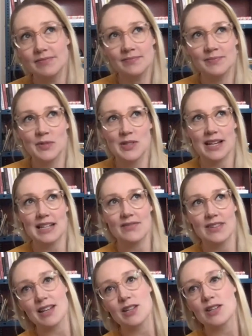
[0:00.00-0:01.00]
was kind of
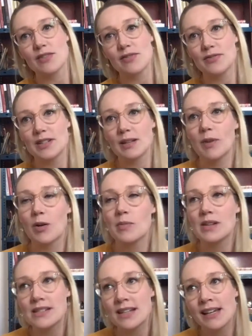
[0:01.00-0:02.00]
in that shifting
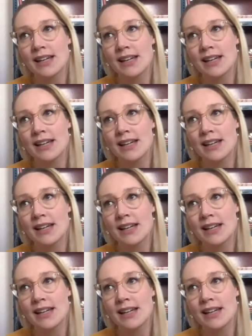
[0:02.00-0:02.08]
moment,